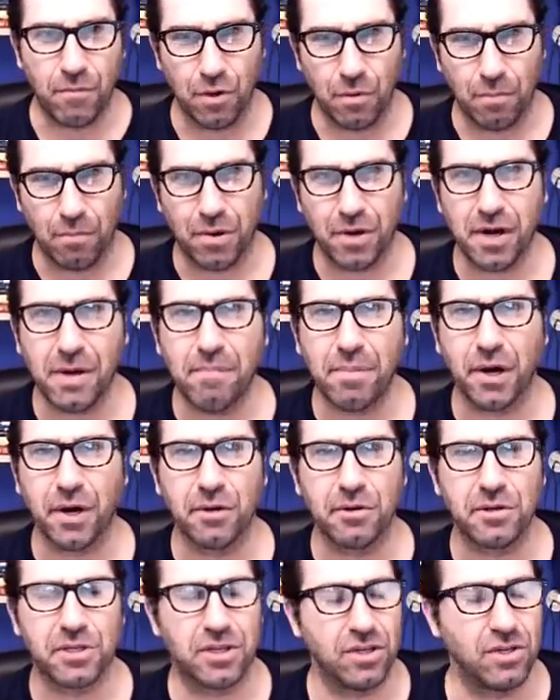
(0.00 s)
put a
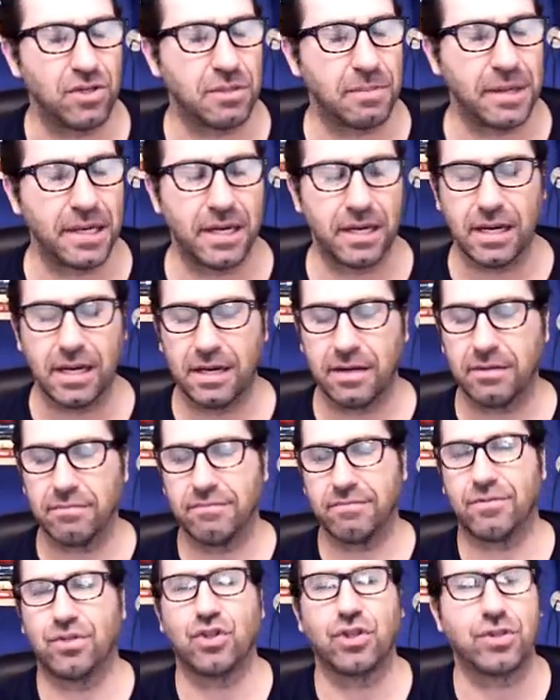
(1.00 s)
post, you spent
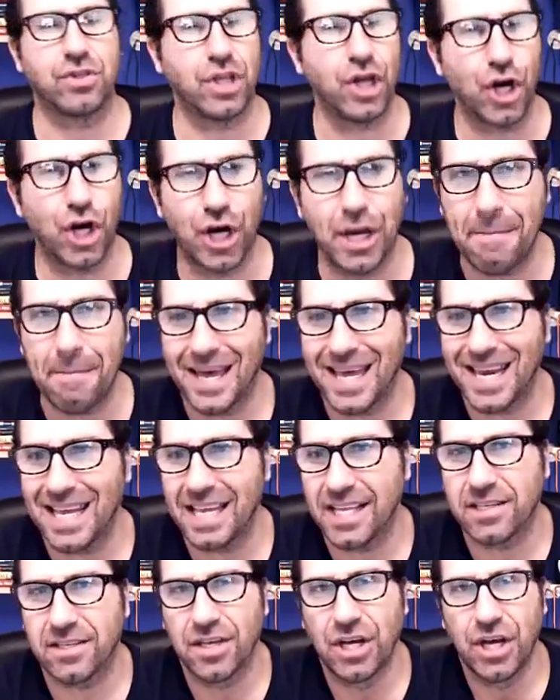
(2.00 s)
30
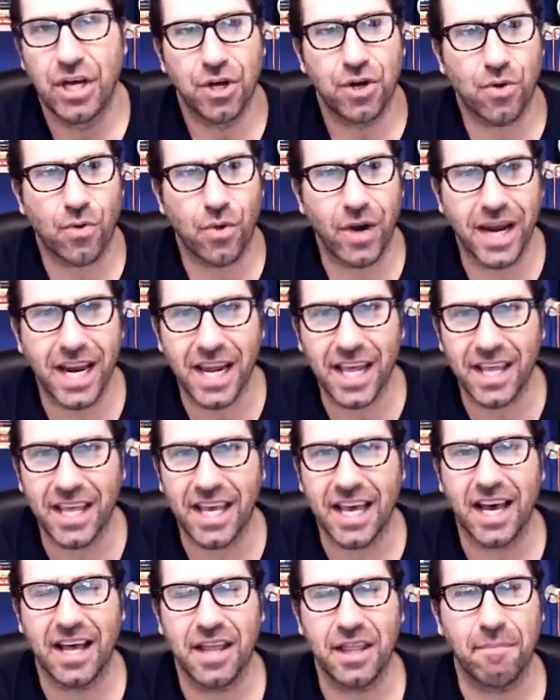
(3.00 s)
minutes creating
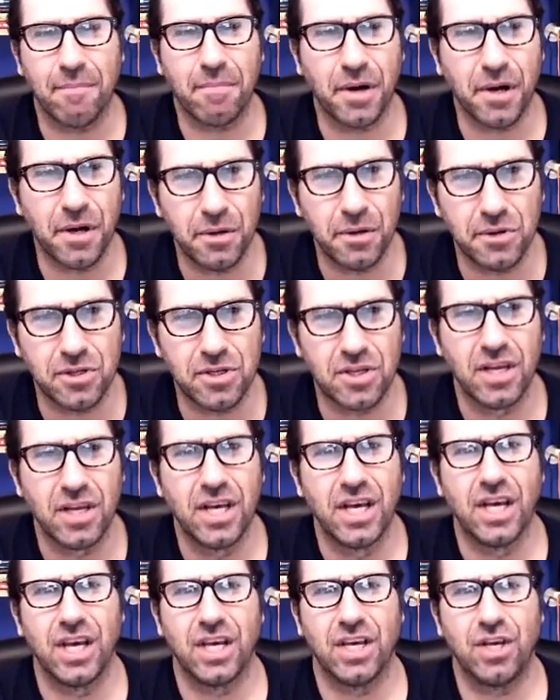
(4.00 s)
the post,
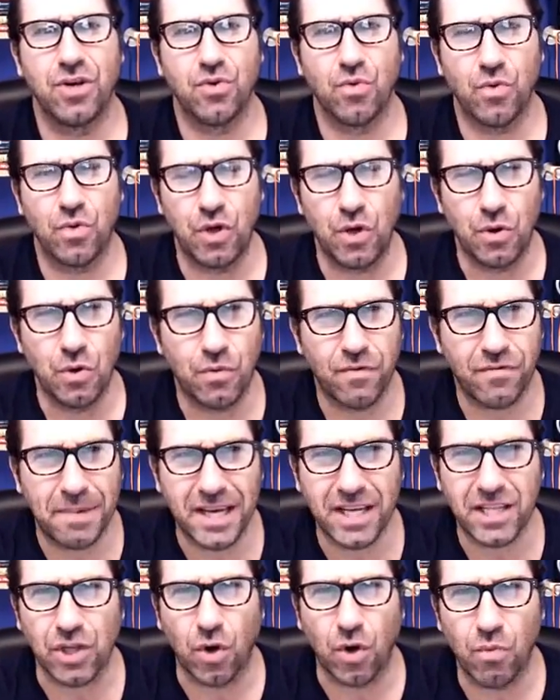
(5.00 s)
you
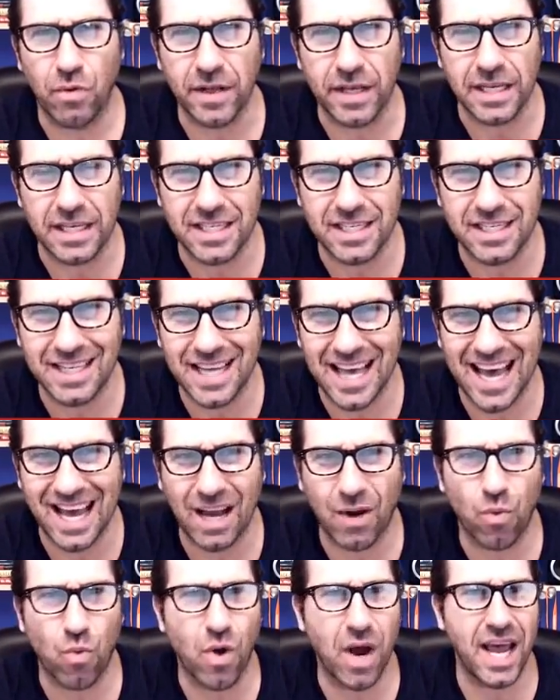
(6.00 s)
picked the exact
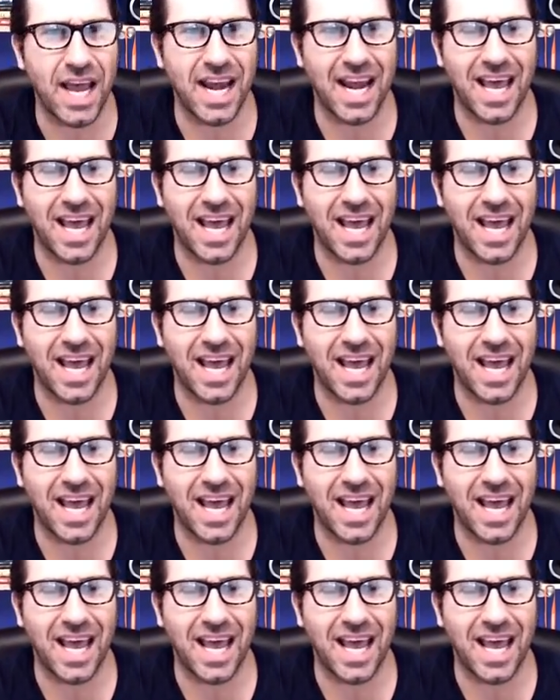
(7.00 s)
right